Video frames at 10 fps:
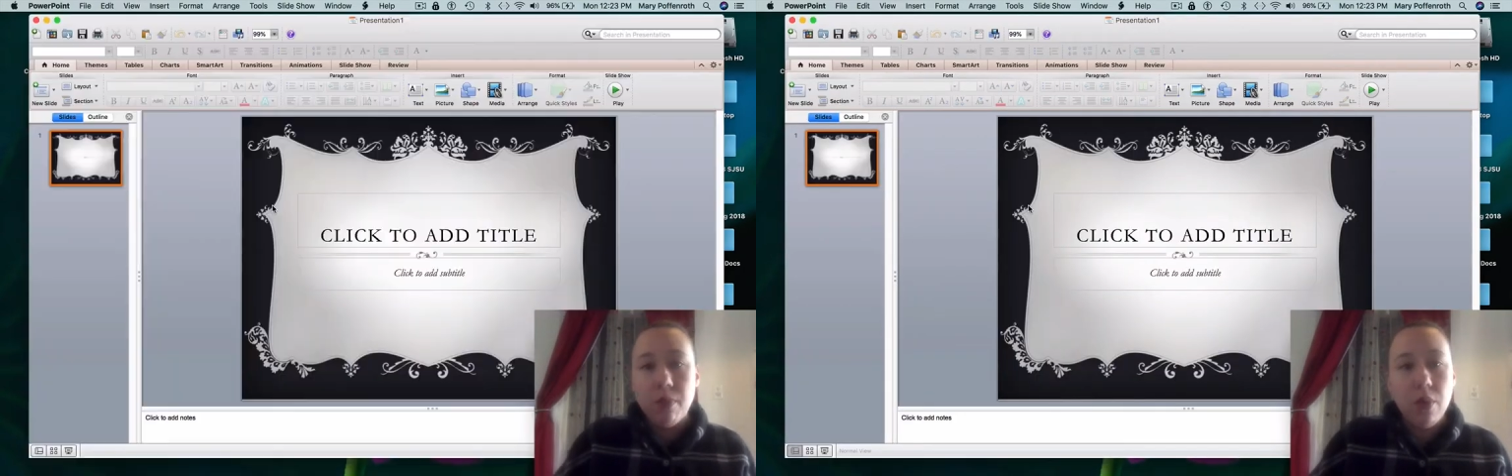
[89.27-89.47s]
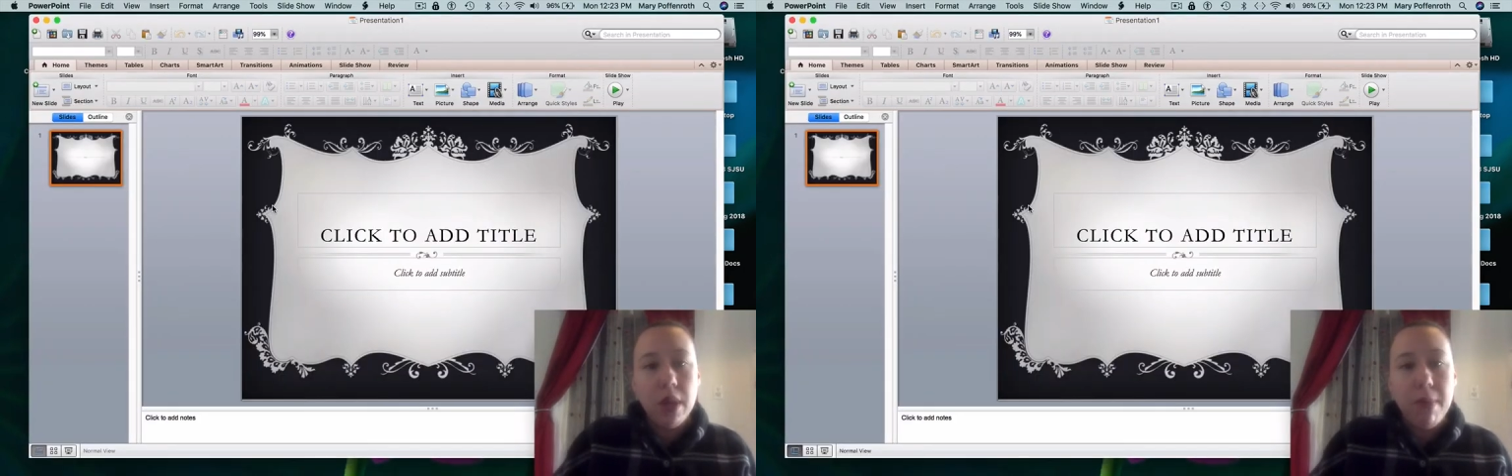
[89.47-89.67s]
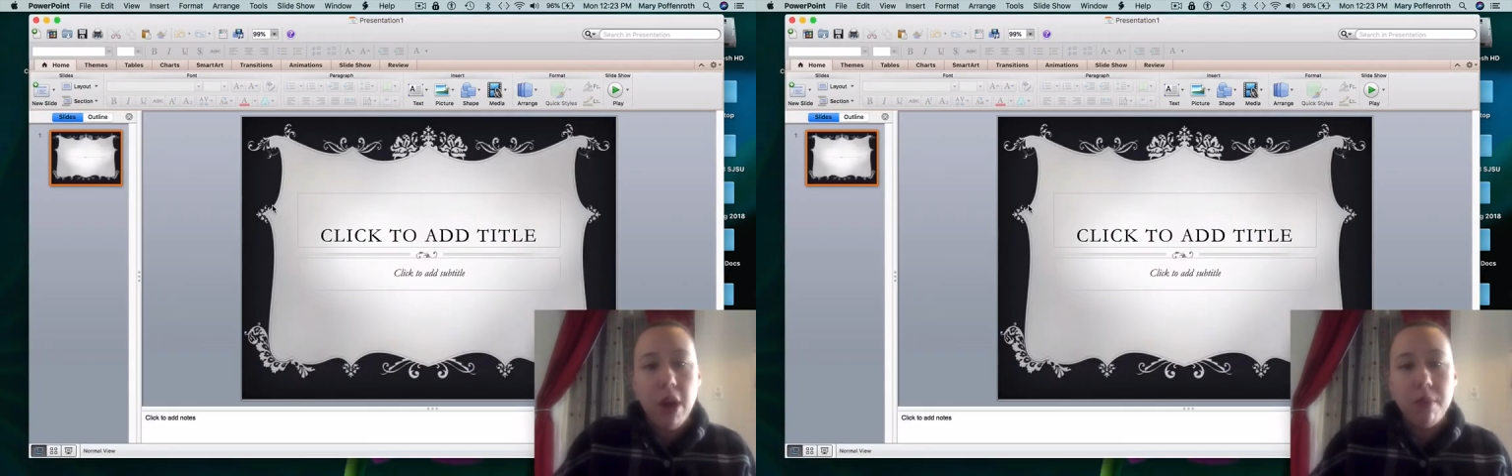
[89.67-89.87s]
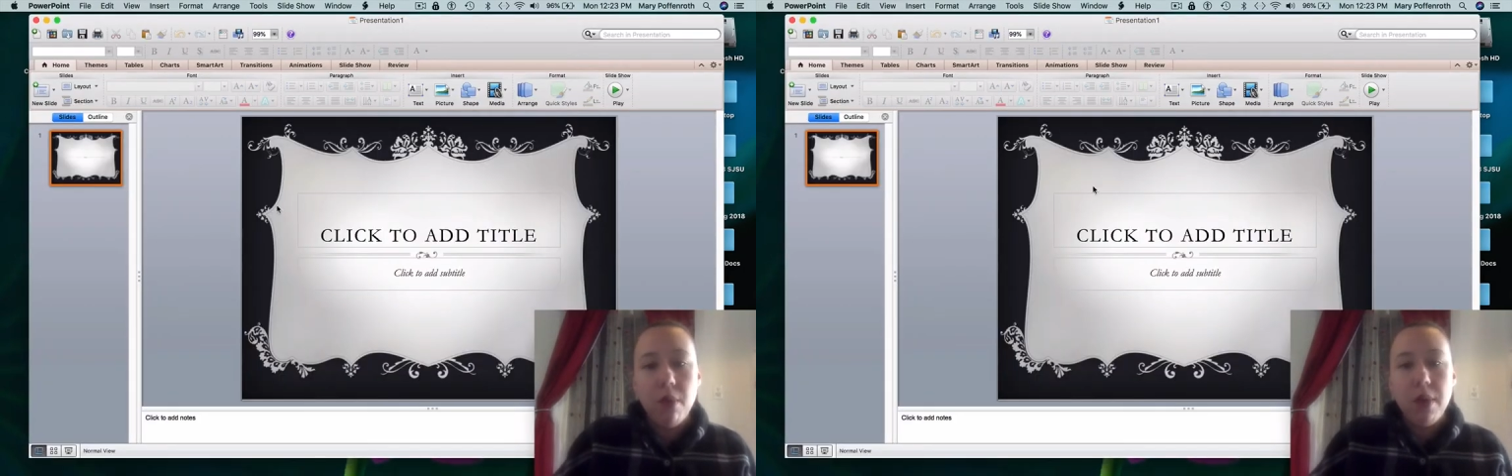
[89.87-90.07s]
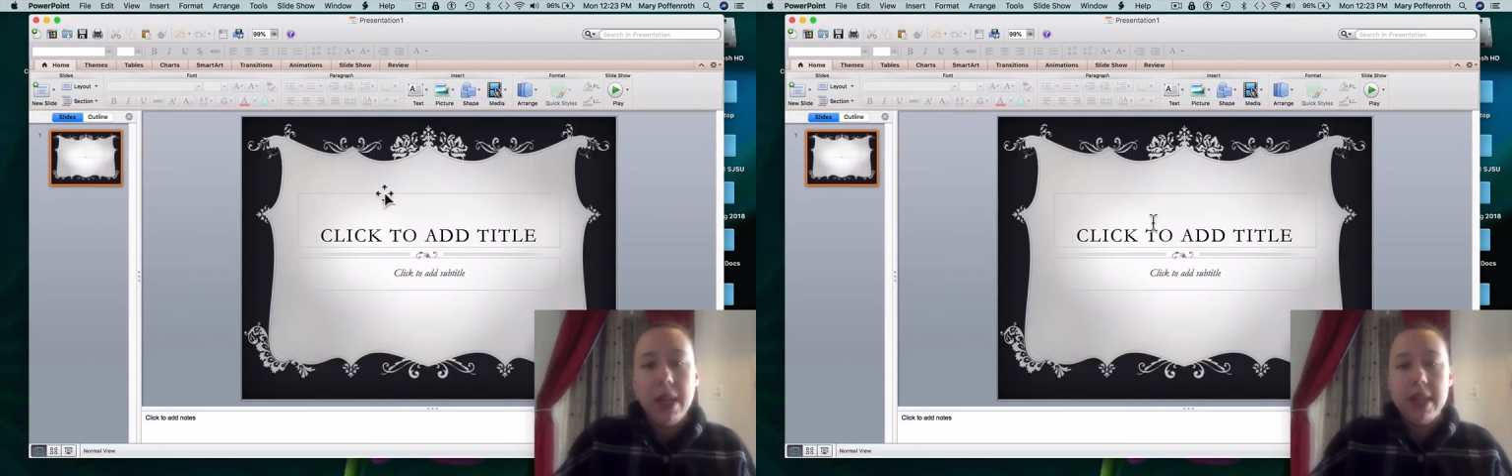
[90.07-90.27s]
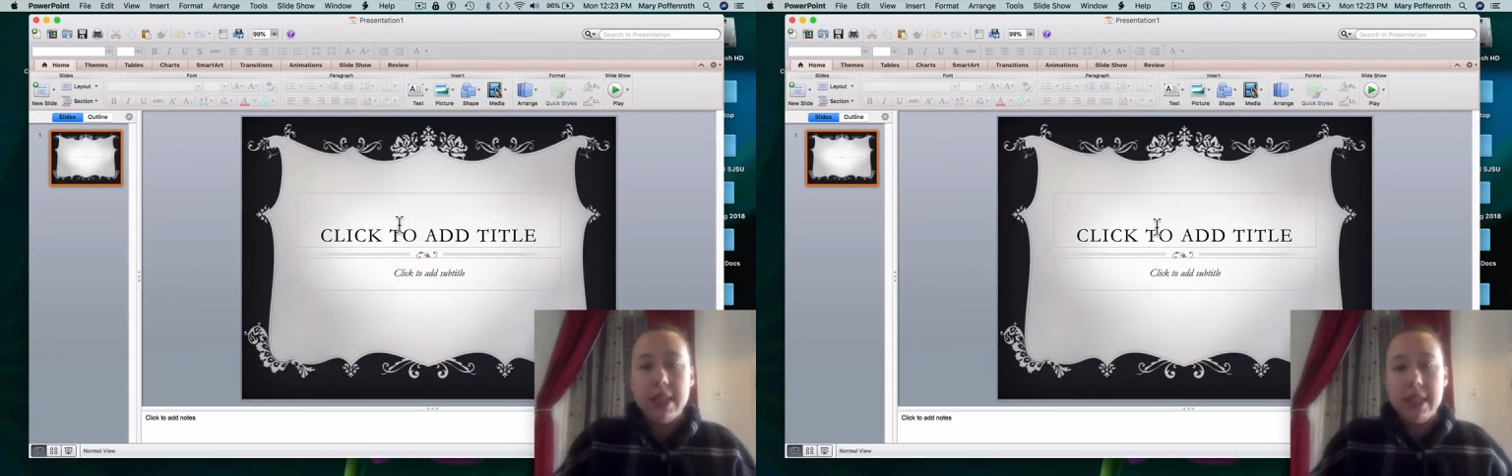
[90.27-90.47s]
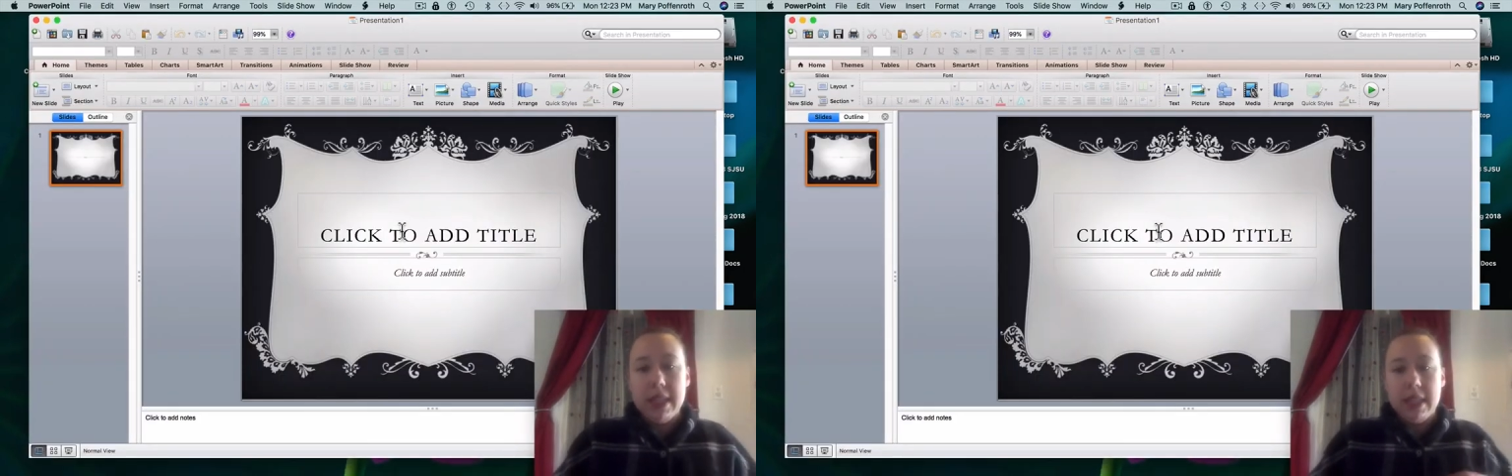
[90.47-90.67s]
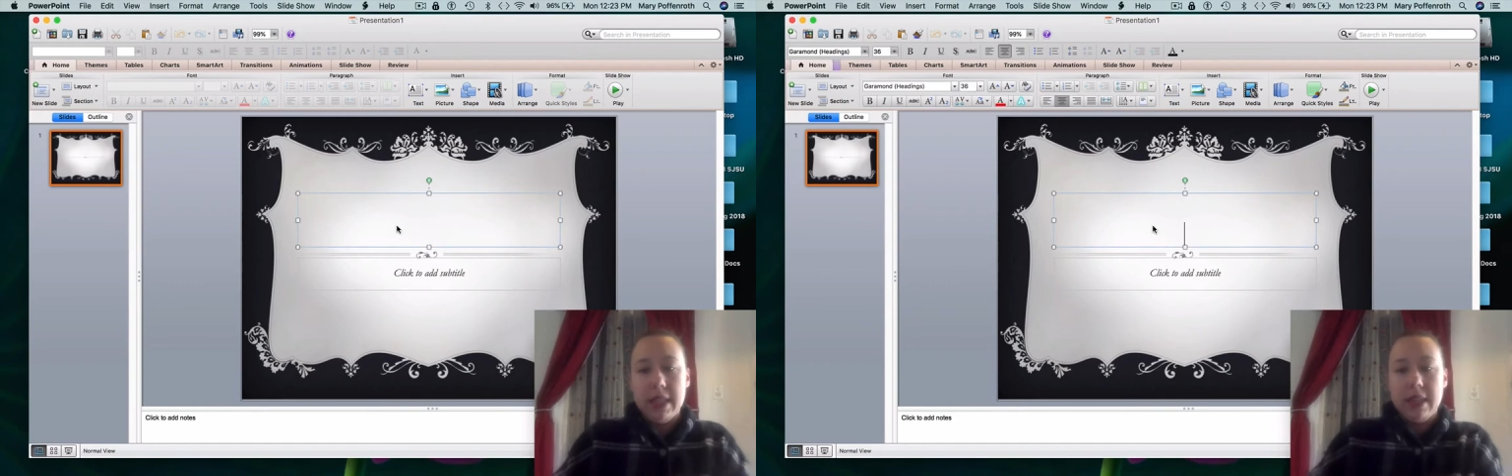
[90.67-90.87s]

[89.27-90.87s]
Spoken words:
quick PowerPoint.